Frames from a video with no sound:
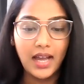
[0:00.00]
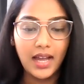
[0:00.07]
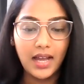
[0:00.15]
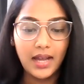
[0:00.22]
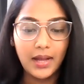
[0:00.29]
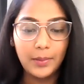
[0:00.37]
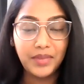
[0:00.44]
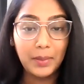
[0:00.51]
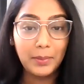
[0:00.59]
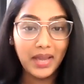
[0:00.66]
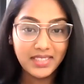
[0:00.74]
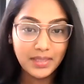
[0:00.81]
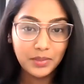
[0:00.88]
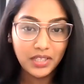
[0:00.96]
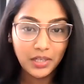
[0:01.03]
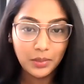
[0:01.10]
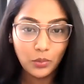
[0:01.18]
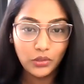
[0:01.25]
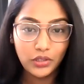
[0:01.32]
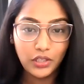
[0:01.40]
I'm accepted
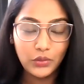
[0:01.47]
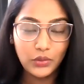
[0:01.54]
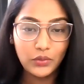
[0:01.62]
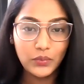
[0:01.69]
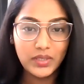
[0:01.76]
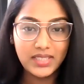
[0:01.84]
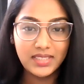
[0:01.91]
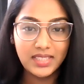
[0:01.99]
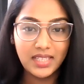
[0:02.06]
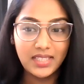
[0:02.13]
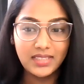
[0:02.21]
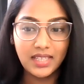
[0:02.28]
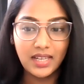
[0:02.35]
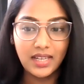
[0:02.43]
at both the universities,